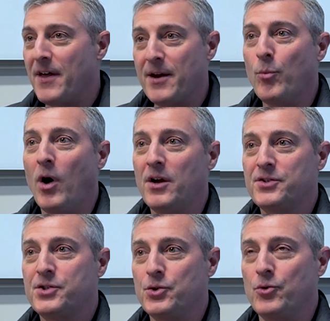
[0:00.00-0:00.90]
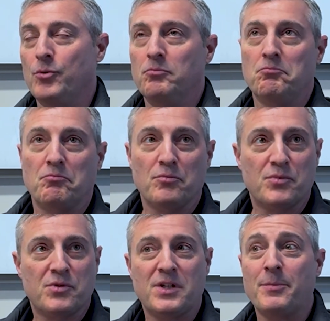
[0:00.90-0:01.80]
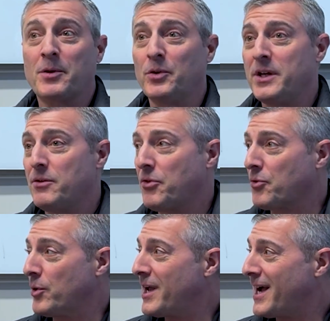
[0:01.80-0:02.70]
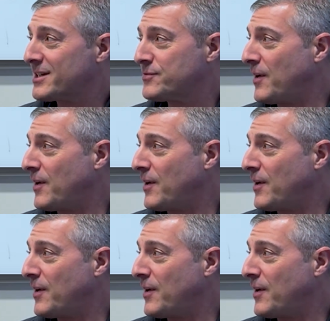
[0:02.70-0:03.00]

They want to typically 3x,